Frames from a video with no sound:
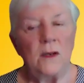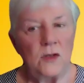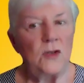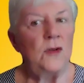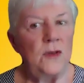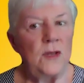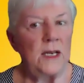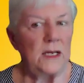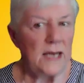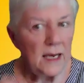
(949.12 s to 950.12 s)

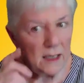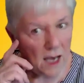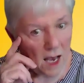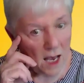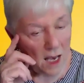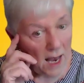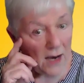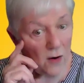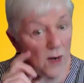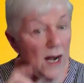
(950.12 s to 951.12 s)
to
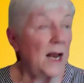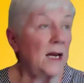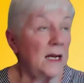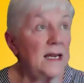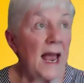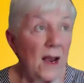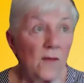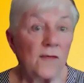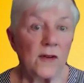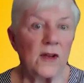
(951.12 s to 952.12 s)
and creating a tail
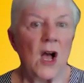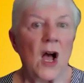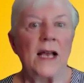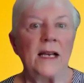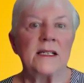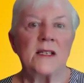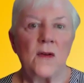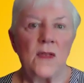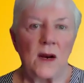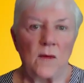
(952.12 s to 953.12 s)
for the kite
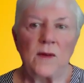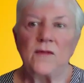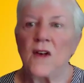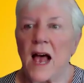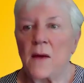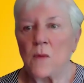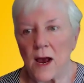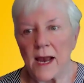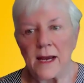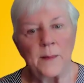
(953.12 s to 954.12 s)
so that it would fly
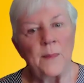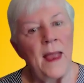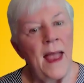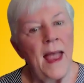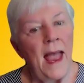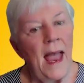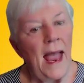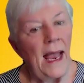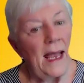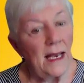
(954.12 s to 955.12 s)
right.
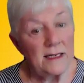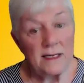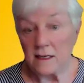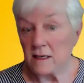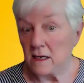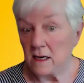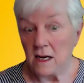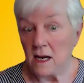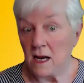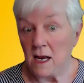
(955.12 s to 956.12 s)
And
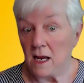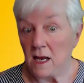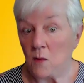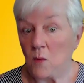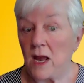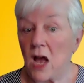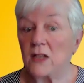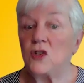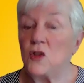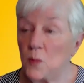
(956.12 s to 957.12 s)
we
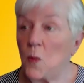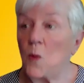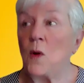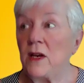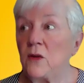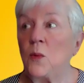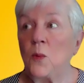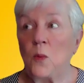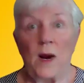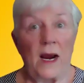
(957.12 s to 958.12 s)
got to the point
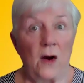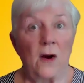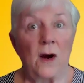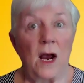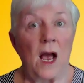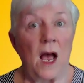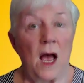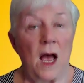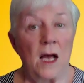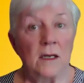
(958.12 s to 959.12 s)
where
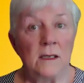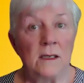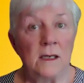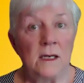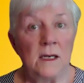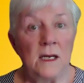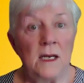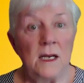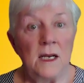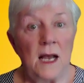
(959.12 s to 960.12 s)
I
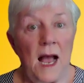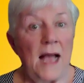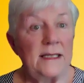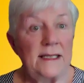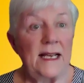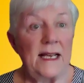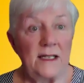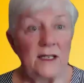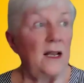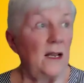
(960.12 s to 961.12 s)

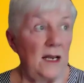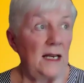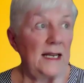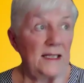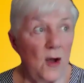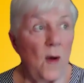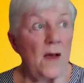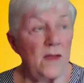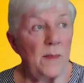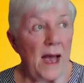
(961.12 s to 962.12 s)
said, let's go out in the